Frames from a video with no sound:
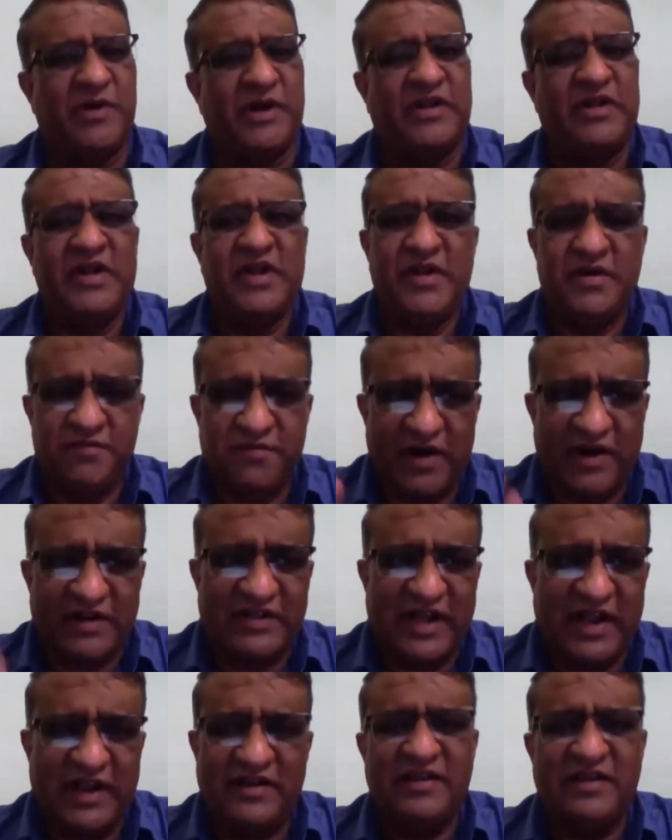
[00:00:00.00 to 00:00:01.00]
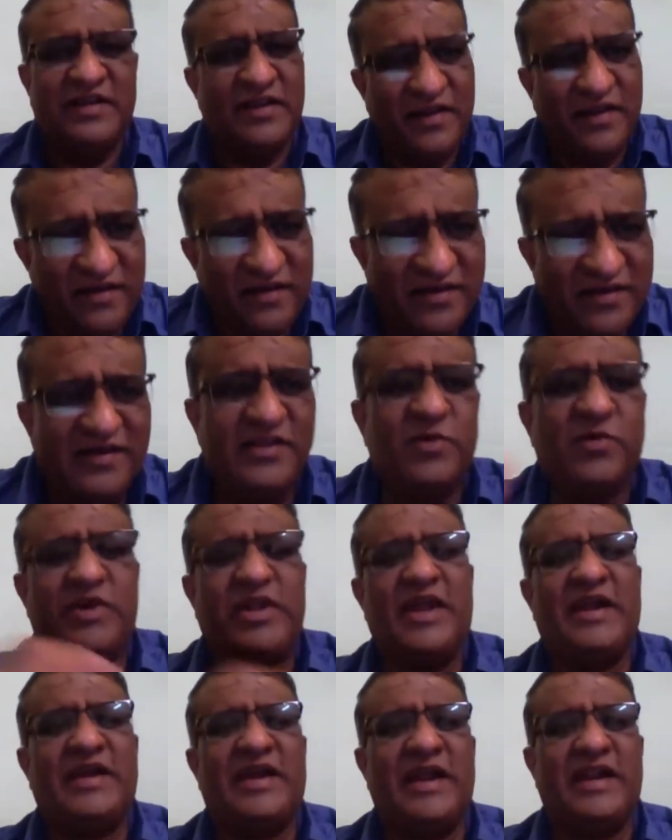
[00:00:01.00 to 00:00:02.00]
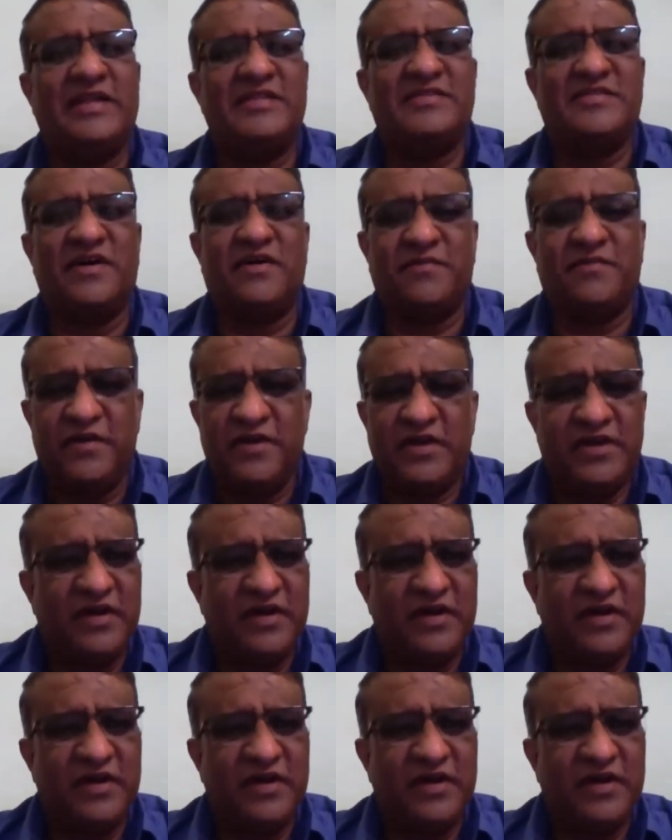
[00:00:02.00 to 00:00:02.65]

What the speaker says: But for that, you take guidance of